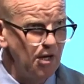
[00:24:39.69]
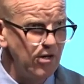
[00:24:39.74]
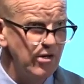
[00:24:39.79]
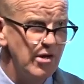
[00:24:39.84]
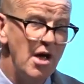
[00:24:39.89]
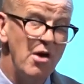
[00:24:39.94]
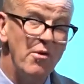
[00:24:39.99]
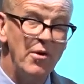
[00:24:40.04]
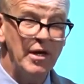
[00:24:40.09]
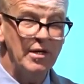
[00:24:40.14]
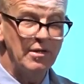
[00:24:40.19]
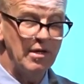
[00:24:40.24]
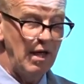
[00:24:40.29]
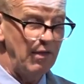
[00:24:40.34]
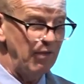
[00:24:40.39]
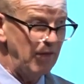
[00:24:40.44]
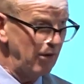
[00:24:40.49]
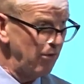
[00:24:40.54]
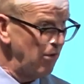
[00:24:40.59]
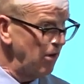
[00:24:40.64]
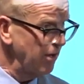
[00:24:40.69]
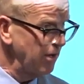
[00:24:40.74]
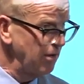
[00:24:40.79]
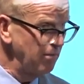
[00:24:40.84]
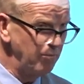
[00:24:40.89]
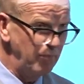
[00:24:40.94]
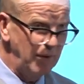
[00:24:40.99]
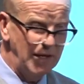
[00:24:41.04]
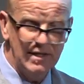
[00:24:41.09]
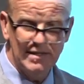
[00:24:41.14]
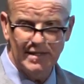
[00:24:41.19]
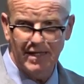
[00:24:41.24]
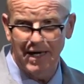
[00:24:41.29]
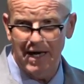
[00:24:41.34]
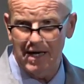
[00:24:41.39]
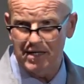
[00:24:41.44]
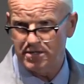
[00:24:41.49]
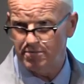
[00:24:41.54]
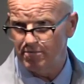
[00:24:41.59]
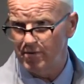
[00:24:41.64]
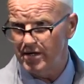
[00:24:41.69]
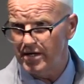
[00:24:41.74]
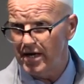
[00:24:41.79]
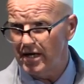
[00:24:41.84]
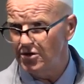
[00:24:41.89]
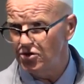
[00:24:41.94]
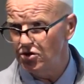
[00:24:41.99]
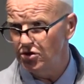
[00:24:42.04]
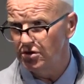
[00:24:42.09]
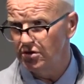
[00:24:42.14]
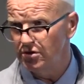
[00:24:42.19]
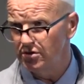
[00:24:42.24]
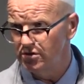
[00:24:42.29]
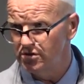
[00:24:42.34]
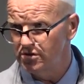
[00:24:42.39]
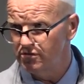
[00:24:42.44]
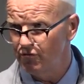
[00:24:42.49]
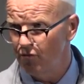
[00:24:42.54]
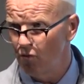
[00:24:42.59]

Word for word: Knowing that there are competing explanations